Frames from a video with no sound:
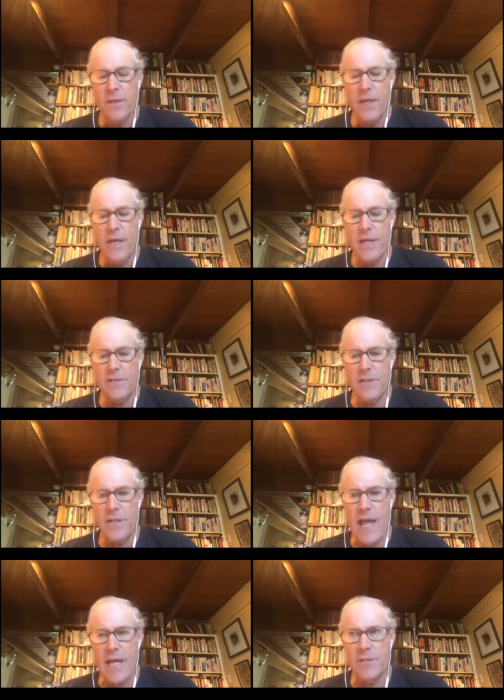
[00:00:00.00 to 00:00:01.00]
is that it
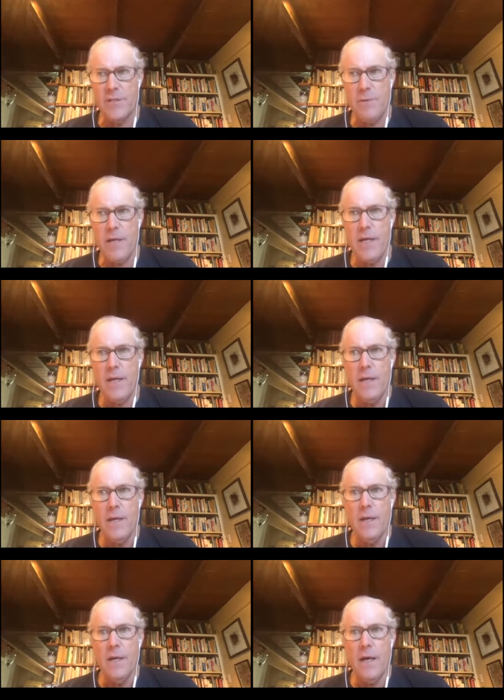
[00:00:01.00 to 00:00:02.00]
has to be
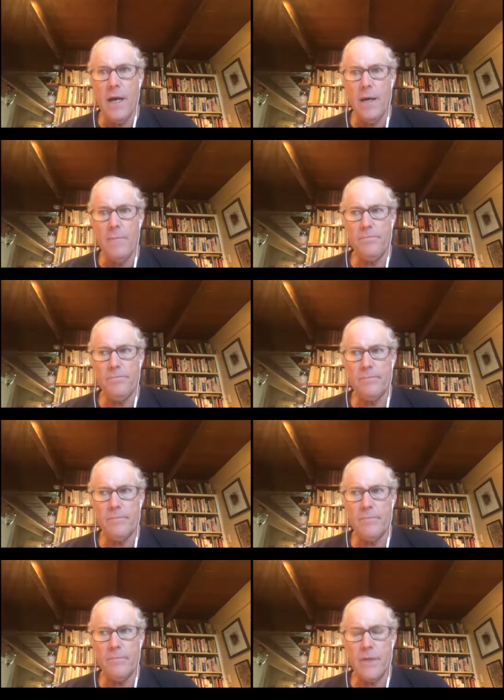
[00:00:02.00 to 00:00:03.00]
um,
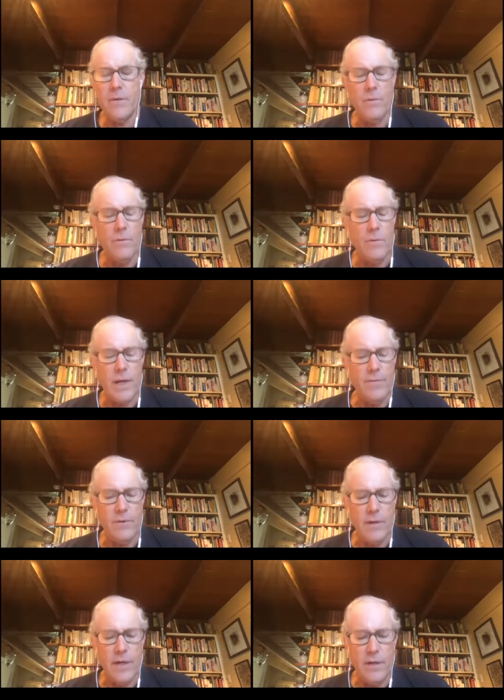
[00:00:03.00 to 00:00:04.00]
whatever,
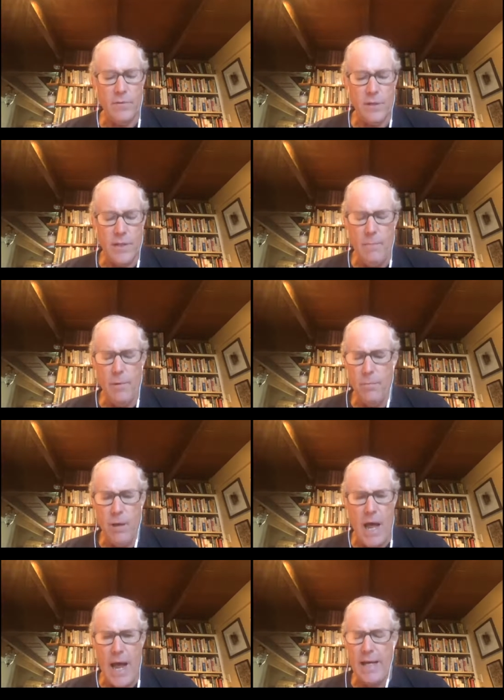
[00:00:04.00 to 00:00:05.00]
you know, double
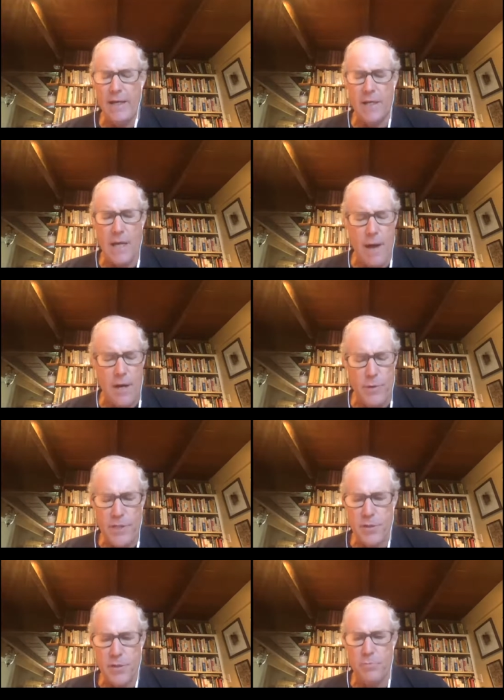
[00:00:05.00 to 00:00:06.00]
blind, come out of
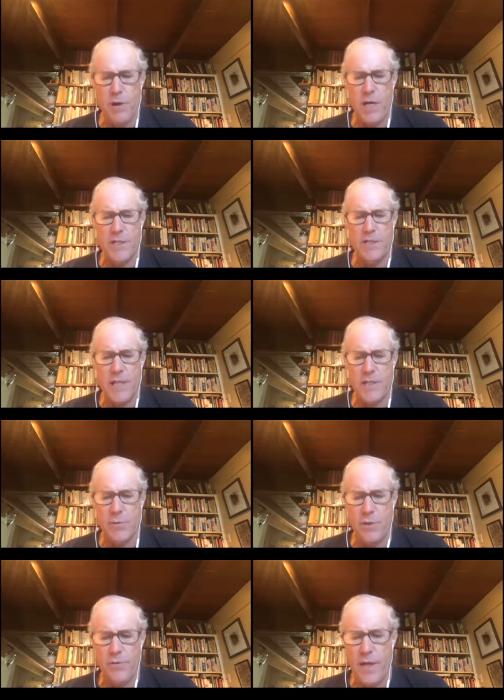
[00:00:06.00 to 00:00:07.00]
research projects, that
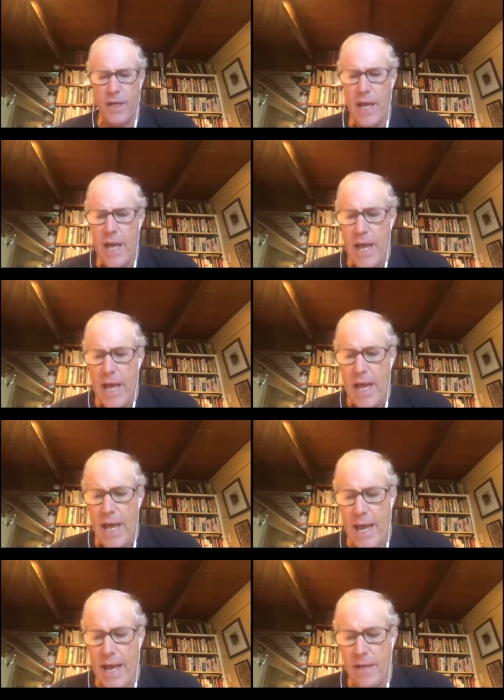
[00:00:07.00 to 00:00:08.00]
sort of thing.
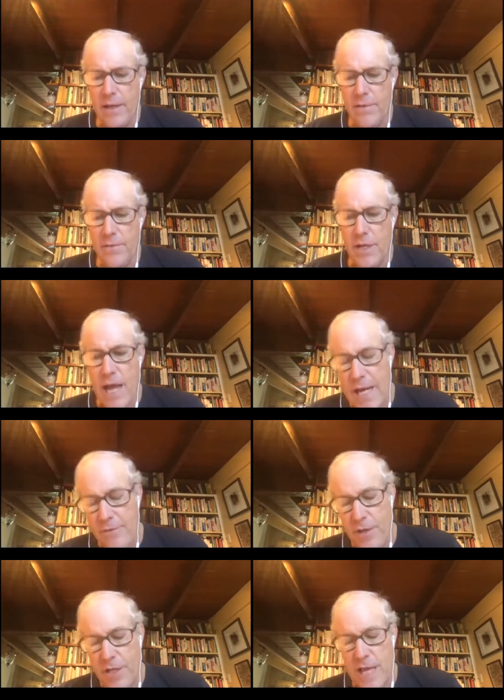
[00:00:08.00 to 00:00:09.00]
And the kind of
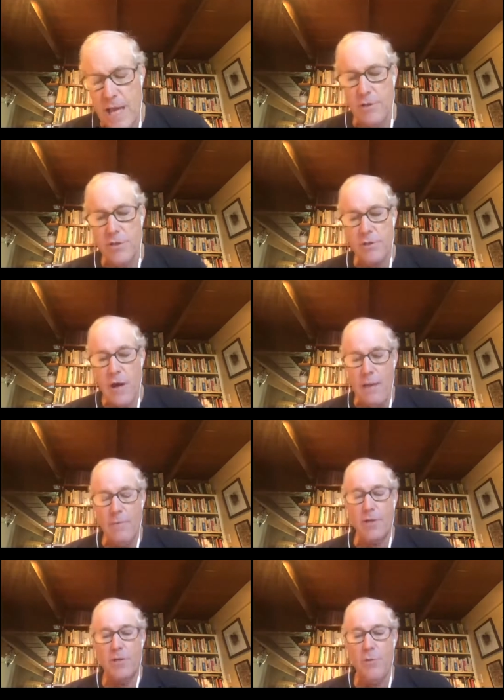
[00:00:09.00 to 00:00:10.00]
things I'm
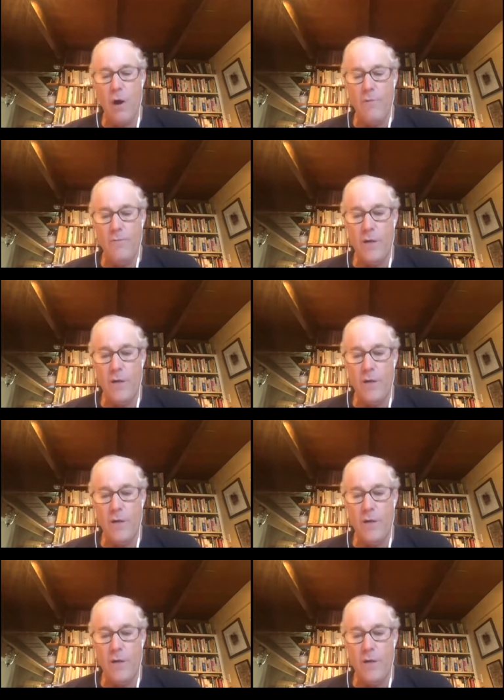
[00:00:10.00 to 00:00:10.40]
describing too often,